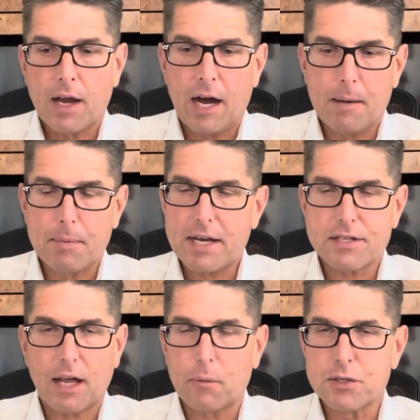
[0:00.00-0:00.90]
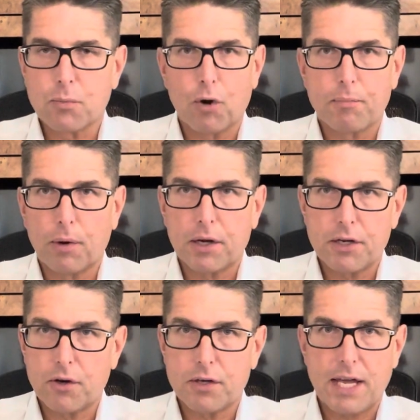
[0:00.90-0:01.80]
But I just thought it was worth bringing
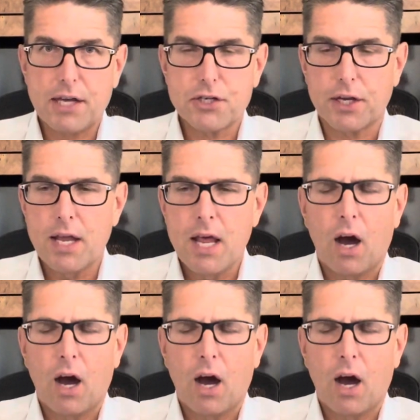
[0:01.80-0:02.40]
to your attention,